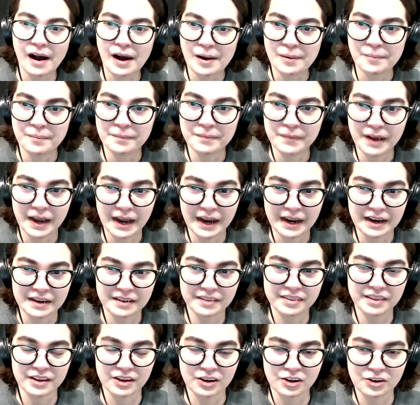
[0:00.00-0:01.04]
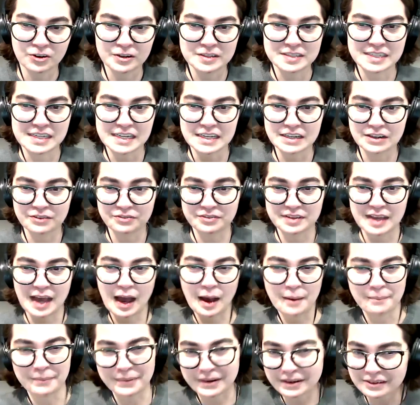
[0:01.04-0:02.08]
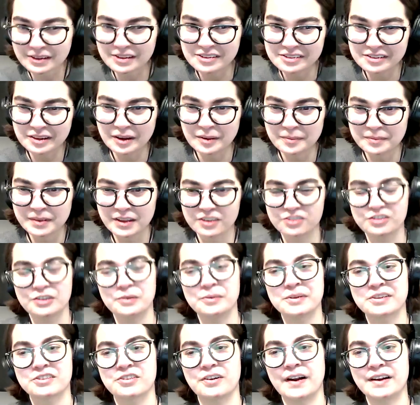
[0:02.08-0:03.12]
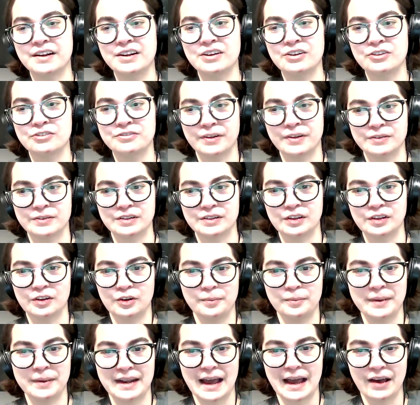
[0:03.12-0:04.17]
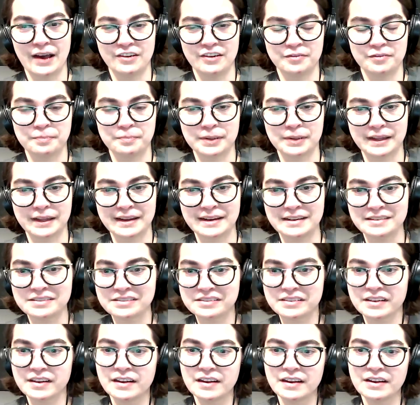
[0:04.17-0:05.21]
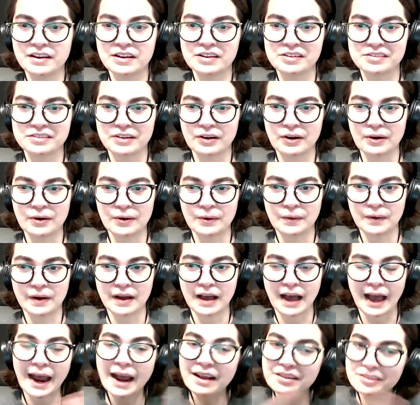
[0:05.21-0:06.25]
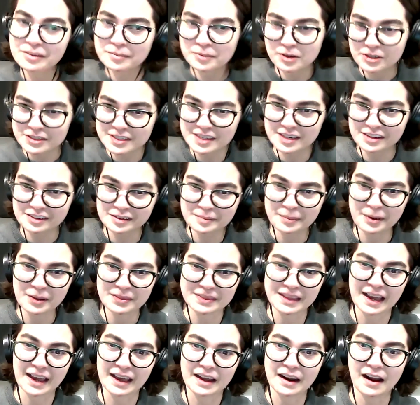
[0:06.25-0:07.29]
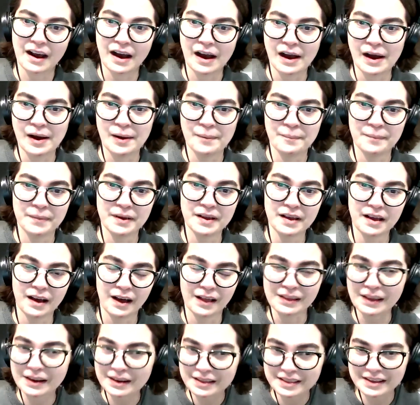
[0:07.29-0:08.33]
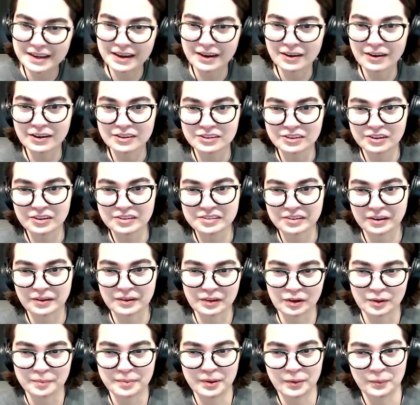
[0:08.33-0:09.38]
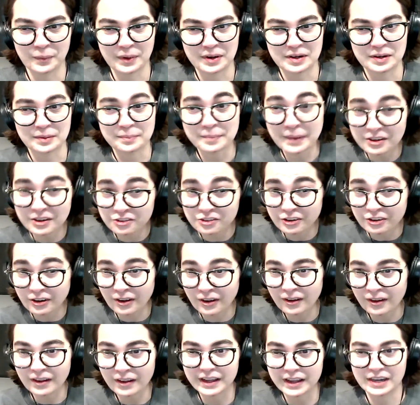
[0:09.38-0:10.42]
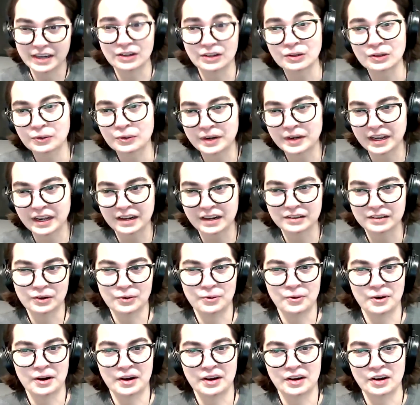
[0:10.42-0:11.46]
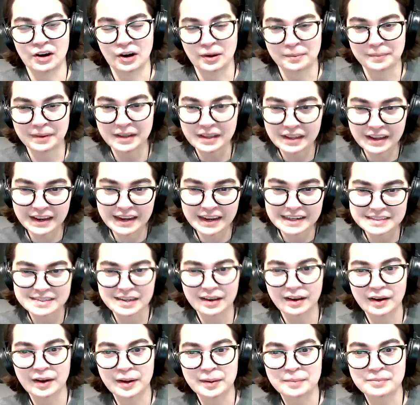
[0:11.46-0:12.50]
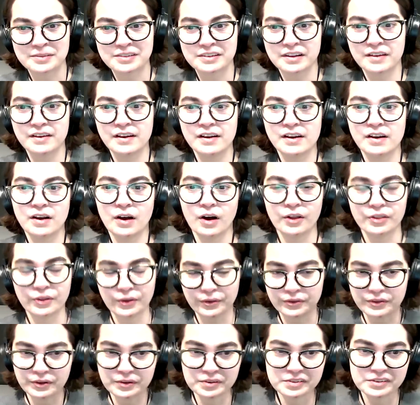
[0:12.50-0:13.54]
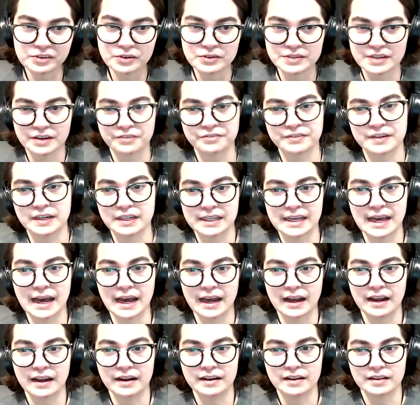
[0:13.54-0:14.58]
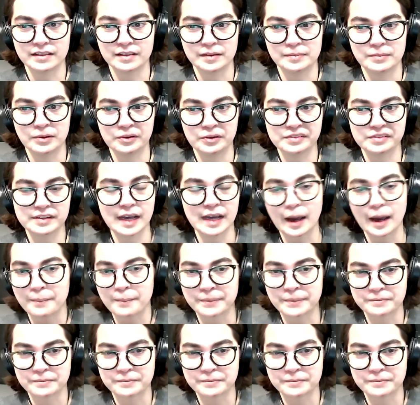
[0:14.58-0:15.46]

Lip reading: And the critique of capitalism that she was trying to do felt a little bit out of place. So I had some critiques about that. A lot of the characters are a little bit one-dimensional, including Lenore and Carmilla at times, although those two definitely had the most